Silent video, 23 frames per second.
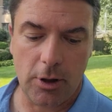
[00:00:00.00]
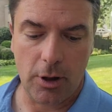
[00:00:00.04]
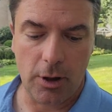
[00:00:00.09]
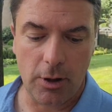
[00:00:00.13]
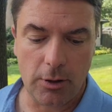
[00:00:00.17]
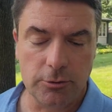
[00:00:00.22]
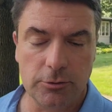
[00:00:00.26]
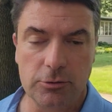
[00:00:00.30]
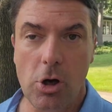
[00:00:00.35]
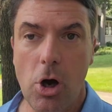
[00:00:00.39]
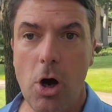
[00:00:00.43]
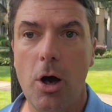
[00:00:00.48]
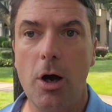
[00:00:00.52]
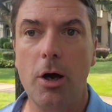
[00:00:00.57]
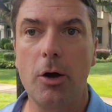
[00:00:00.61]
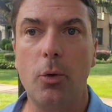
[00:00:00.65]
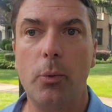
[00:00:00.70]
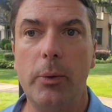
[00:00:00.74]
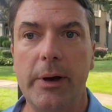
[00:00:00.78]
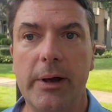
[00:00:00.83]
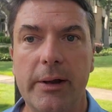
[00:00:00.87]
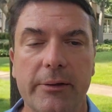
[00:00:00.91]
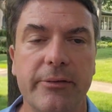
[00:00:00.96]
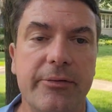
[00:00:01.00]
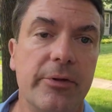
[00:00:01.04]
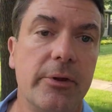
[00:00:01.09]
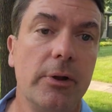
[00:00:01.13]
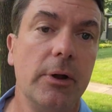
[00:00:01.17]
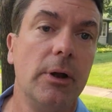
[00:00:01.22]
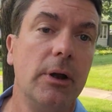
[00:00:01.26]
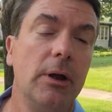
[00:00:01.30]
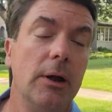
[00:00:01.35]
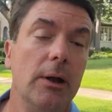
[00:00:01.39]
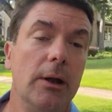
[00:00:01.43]
Along with
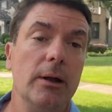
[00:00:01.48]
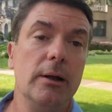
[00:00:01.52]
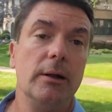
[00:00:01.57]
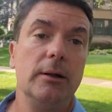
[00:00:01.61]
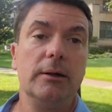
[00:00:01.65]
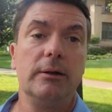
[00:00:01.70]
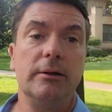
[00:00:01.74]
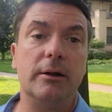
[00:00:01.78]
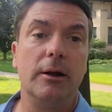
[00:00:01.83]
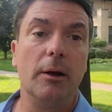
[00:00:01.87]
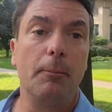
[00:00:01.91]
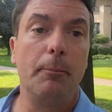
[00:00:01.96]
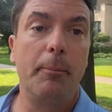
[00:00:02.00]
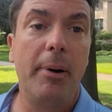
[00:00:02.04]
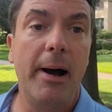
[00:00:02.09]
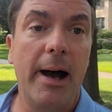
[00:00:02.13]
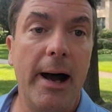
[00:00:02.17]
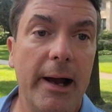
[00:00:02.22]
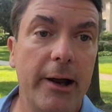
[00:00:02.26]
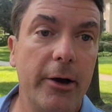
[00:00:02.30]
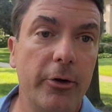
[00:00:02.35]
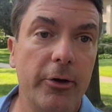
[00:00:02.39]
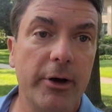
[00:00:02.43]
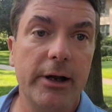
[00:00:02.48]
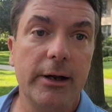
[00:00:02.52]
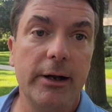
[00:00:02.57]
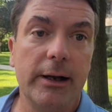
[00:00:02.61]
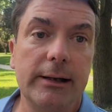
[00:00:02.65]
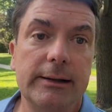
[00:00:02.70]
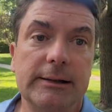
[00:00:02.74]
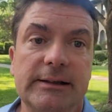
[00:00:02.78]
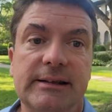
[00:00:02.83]
the Pirate